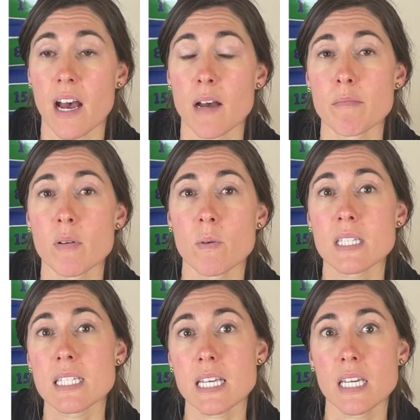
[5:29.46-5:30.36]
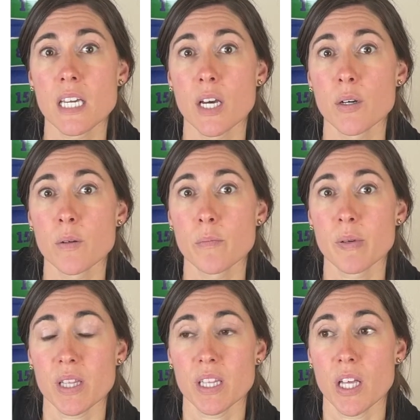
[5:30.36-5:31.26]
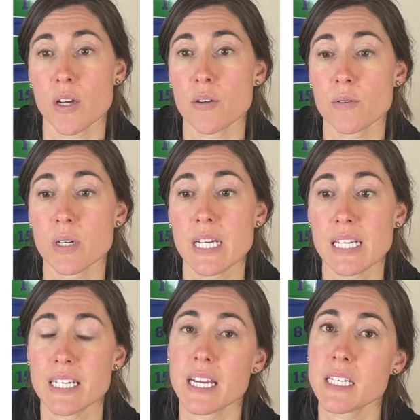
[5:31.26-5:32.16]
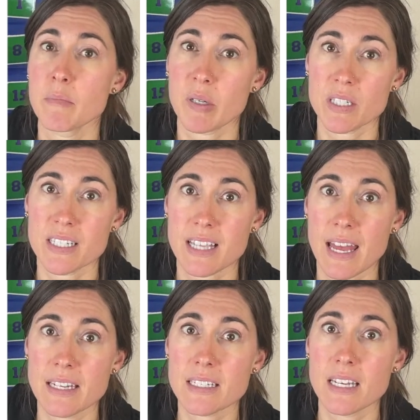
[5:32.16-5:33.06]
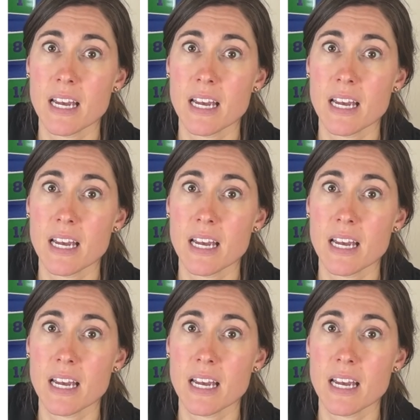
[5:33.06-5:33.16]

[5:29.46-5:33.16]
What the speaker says: But once they go below 90%,